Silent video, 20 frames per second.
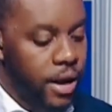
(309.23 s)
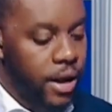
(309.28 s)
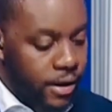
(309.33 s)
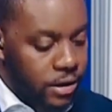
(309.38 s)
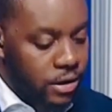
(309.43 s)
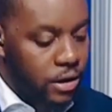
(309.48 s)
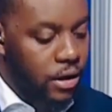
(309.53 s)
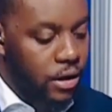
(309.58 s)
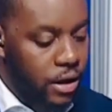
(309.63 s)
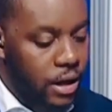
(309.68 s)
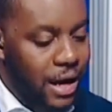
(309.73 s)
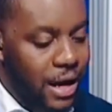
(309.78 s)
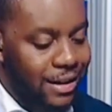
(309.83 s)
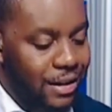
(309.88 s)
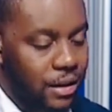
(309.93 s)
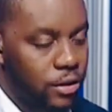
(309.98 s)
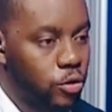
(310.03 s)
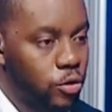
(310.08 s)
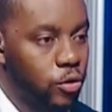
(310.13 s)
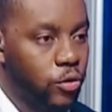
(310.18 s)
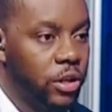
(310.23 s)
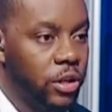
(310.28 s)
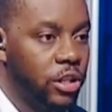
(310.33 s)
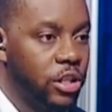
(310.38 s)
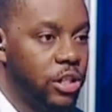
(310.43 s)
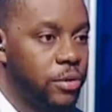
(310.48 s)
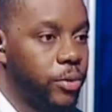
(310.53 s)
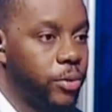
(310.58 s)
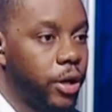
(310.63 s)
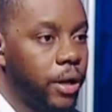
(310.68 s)
actually get to read
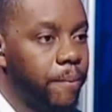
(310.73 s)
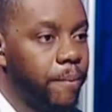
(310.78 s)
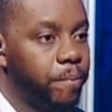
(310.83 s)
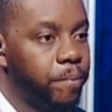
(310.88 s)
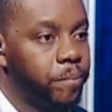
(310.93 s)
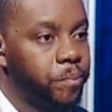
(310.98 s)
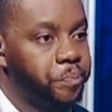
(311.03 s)
this book.